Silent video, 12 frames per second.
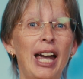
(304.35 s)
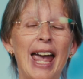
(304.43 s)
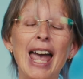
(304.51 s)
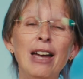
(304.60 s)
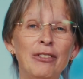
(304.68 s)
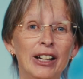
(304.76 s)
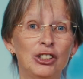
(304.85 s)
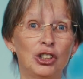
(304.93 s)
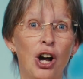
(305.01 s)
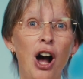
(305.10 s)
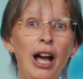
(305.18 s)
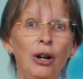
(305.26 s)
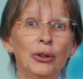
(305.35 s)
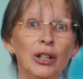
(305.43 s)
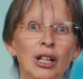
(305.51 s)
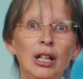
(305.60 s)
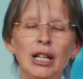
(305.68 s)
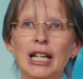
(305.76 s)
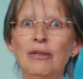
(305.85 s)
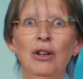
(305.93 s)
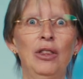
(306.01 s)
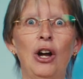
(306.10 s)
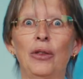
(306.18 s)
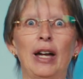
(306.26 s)
have a child,
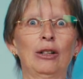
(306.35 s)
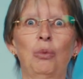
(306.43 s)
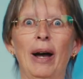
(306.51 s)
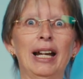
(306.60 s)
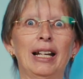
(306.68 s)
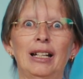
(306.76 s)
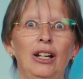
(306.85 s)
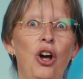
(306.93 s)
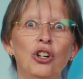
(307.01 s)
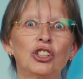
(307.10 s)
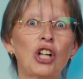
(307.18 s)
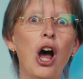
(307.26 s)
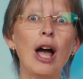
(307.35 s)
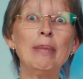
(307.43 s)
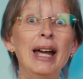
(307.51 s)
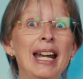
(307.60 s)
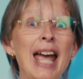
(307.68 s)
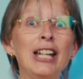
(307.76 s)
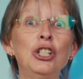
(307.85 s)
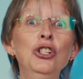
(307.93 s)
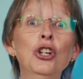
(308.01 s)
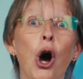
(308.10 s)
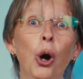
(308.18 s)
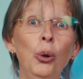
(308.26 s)
even though they'd waited a long time and had
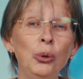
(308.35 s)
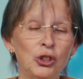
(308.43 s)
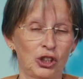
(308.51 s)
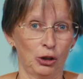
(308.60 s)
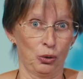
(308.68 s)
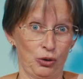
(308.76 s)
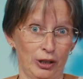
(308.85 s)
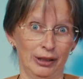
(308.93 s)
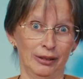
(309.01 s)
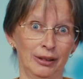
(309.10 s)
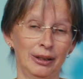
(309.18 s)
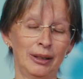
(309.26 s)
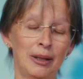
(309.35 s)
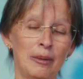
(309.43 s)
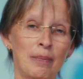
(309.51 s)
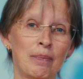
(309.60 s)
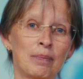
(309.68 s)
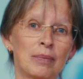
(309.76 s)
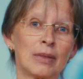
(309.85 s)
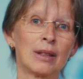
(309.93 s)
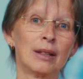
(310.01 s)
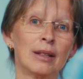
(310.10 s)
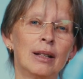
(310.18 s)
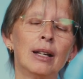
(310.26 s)
no children.
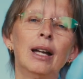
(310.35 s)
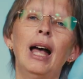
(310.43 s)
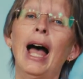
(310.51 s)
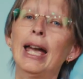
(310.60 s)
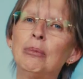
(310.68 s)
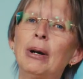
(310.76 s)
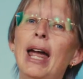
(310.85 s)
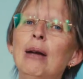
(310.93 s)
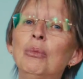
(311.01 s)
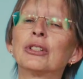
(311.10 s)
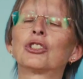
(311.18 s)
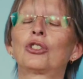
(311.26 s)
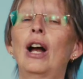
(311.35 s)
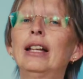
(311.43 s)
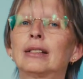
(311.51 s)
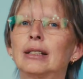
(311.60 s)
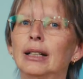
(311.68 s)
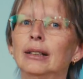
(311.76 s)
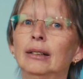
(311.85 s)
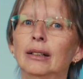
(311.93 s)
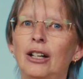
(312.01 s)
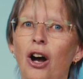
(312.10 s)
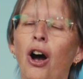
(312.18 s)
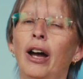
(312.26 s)
Abraham was trusting
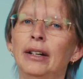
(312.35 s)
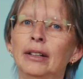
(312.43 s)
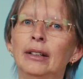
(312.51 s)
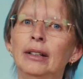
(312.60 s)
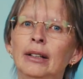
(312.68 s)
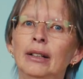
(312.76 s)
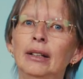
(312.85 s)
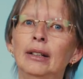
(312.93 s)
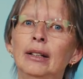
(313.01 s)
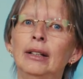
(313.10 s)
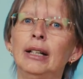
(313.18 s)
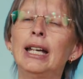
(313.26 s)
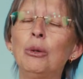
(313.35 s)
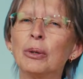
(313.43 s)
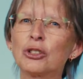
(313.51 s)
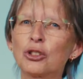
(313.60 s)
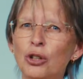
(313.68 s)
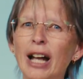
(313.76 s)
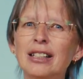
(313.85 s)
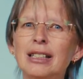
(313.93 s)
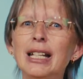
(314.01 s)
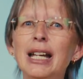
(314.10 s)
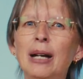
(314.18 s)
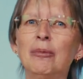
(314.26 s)
God. He was
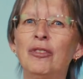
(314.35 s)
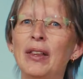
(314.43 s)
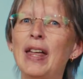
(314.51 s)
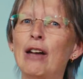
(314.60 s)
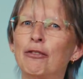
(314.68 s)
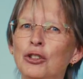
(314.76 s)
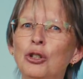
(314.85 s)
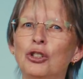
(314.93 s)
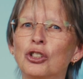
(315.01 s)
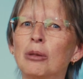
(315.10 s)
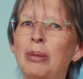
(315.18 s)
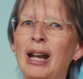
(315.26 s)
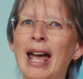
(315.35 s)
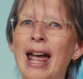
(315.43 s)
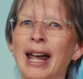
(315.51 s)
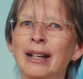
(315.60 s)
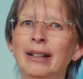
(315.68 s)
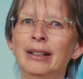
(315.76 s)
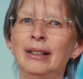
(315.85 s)
trusting him for that future plan.